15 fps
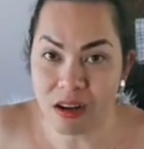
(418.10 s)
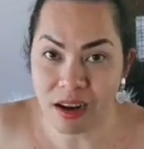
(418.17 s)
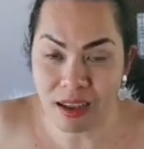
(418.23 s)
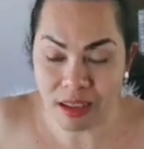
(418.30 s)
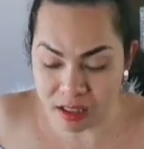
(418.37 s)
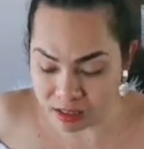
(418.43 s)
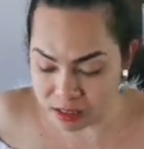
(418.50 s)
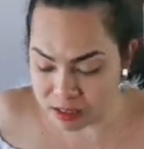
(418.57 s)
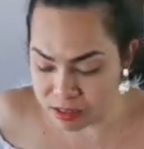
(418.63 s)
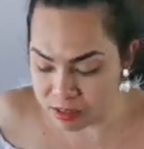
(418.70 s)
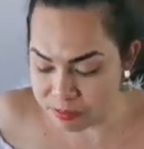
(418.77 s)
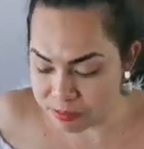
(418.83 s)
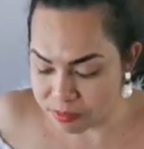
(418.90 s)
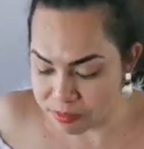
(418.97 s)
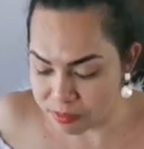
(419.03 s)
they tried it in
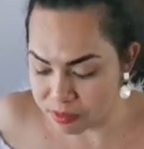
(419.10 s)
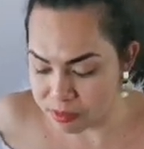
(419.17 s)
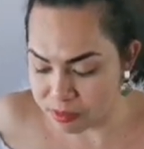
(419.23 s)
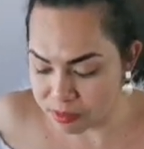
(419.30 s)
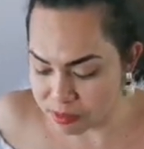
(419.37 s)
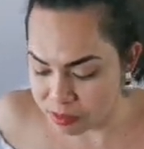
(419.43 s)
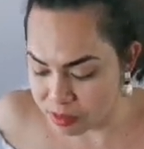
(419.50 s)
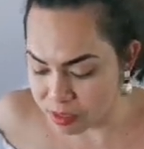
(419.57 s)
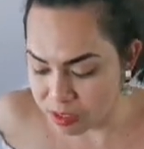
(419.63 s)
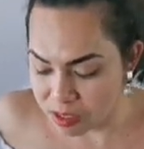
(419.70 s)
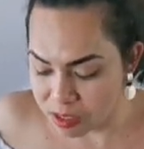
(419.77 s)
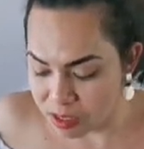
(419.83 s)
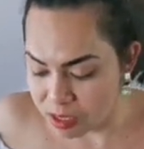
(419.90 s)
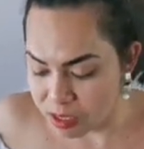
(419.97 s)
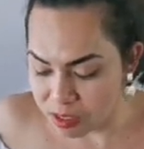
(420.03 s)
their hands.
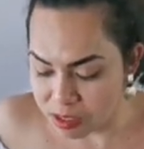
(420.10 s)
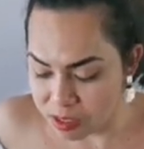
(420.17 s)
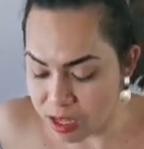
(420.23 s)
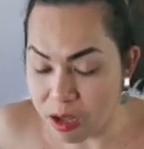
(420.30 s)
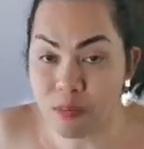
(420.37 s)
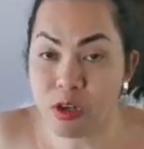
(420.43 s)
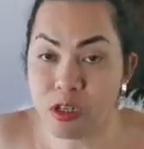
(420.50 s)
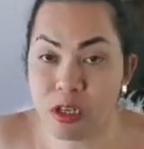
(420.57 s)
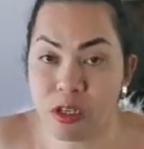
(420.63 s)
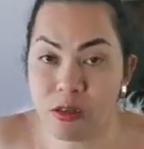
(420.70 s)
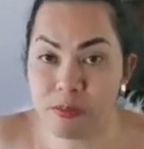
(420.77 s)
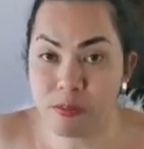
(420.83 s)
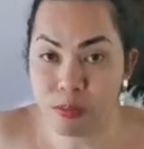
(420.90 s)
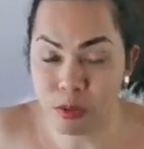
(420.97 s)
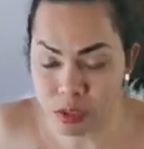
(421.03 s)
And then